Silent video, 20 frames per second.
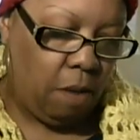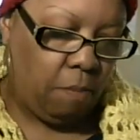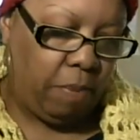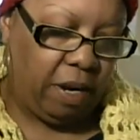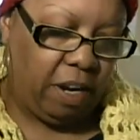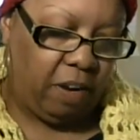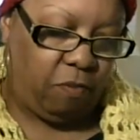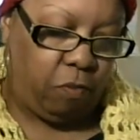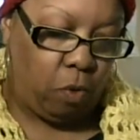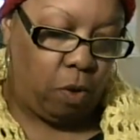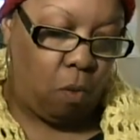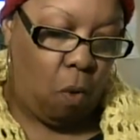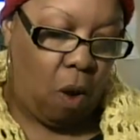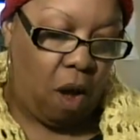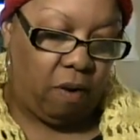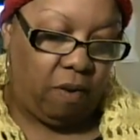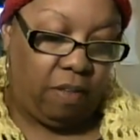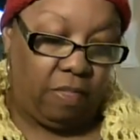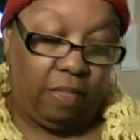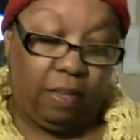But if we
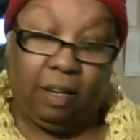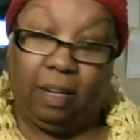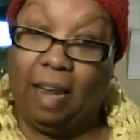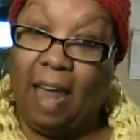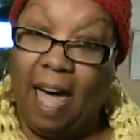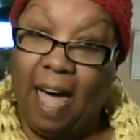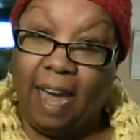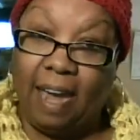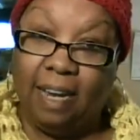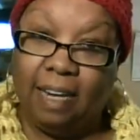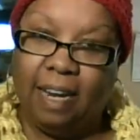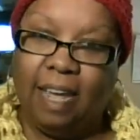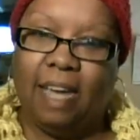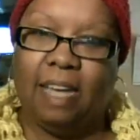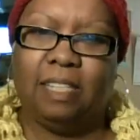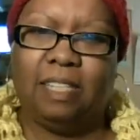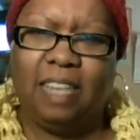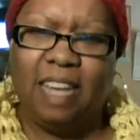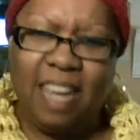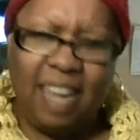walk in the light
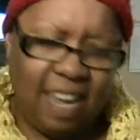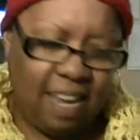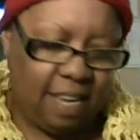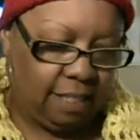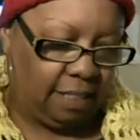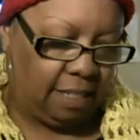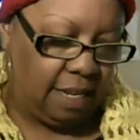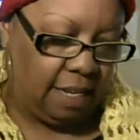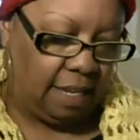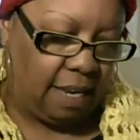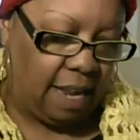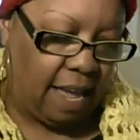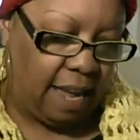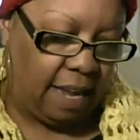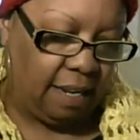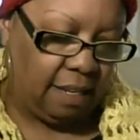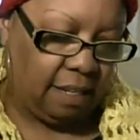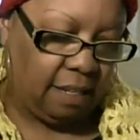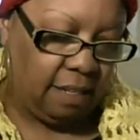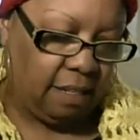as he is in
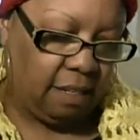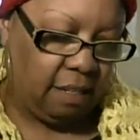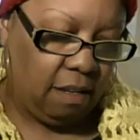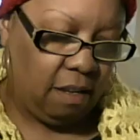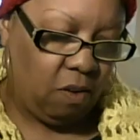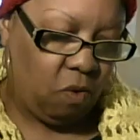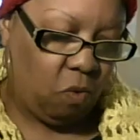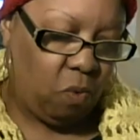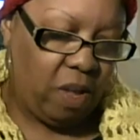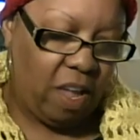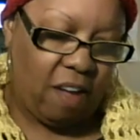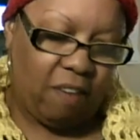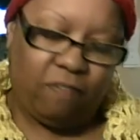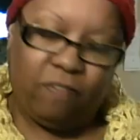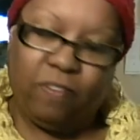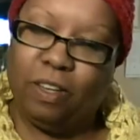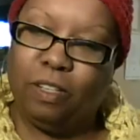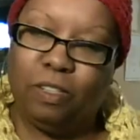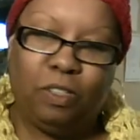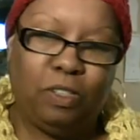light, we
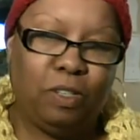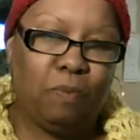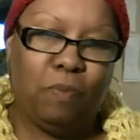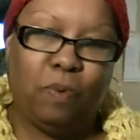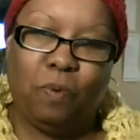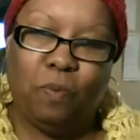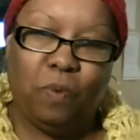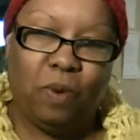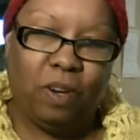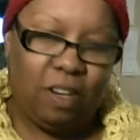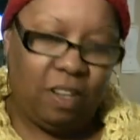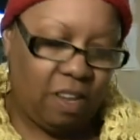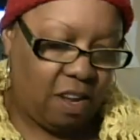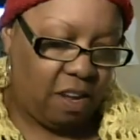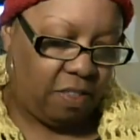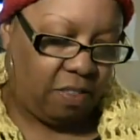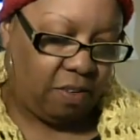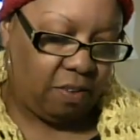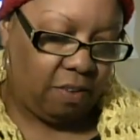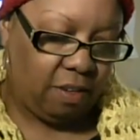have fellowship with one
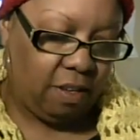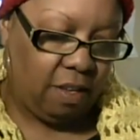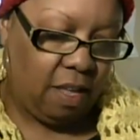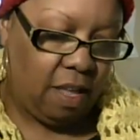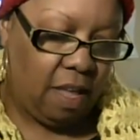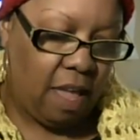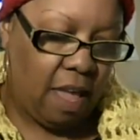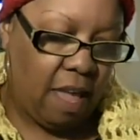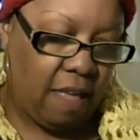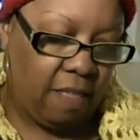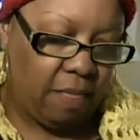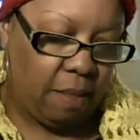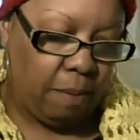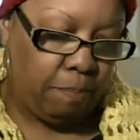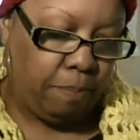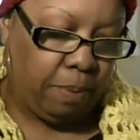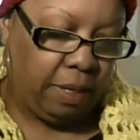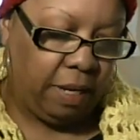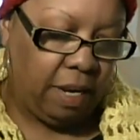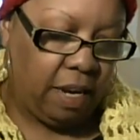another. And the
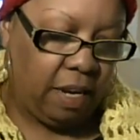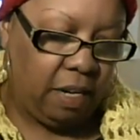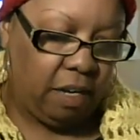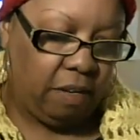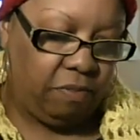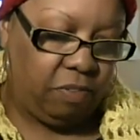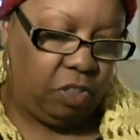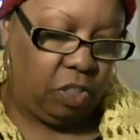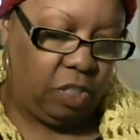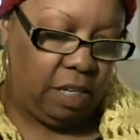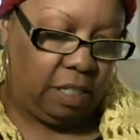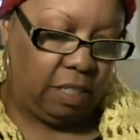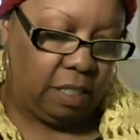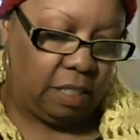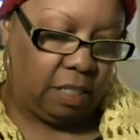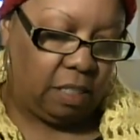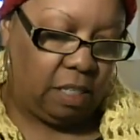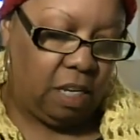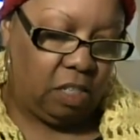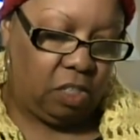blood of
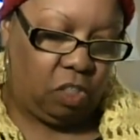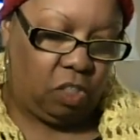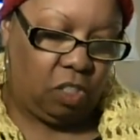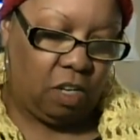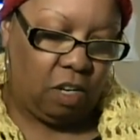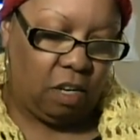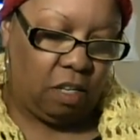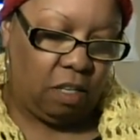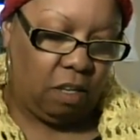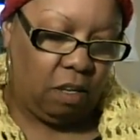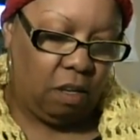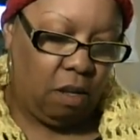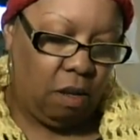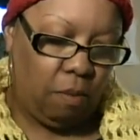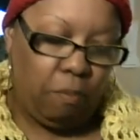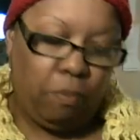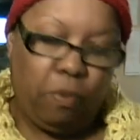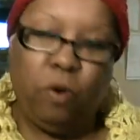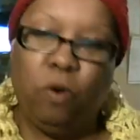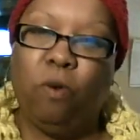Jesus, his son,
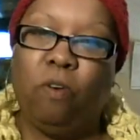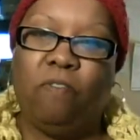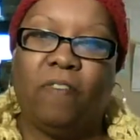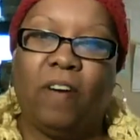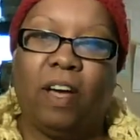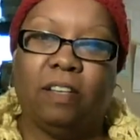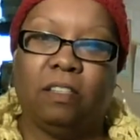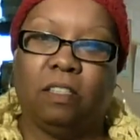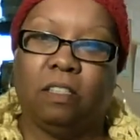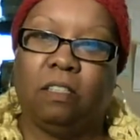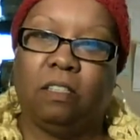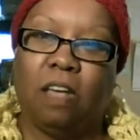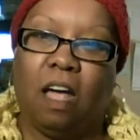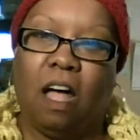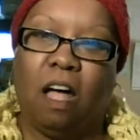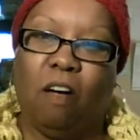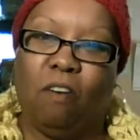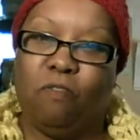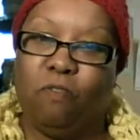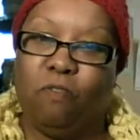purifies us all